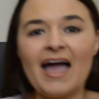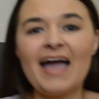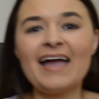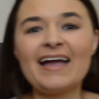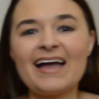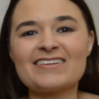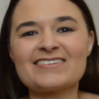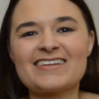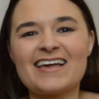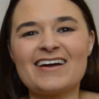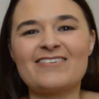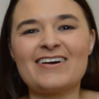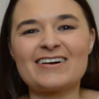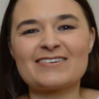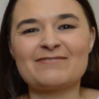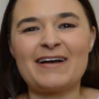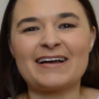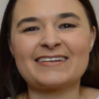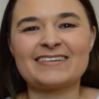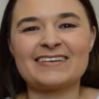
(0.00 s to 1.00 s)
Hey guys, and
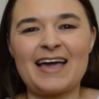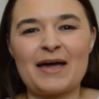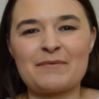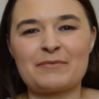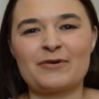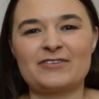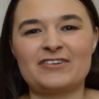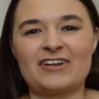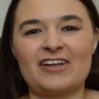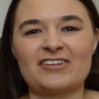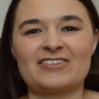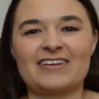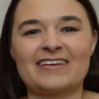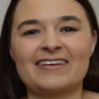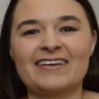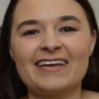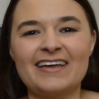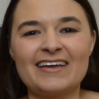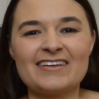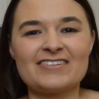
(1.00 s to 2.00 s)
welcome back to Gabbin with
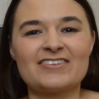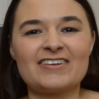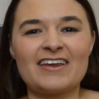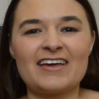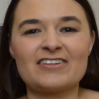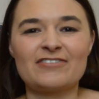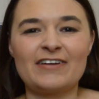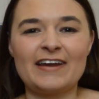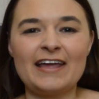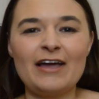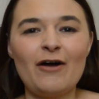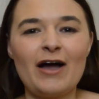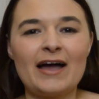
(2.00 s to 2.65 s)
Jessa. In today's video,